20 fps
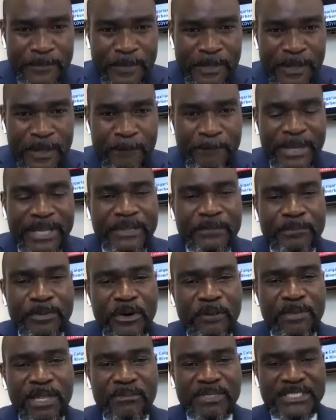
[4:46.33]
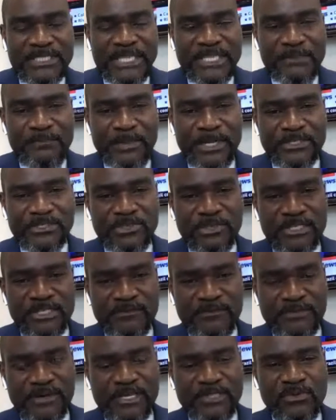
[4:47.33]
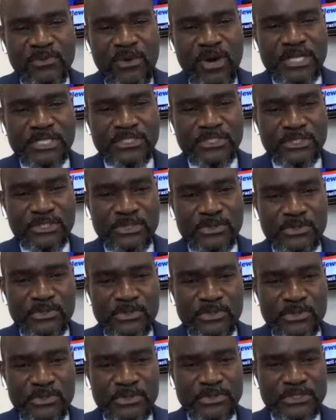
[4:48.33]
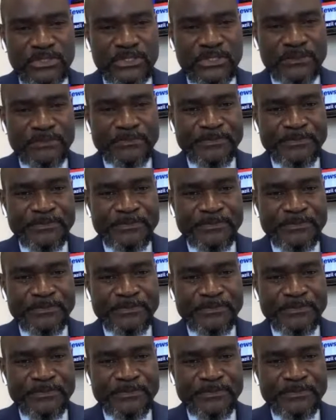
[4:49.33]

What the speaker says: But the problem is that the Patriotic Front wants to use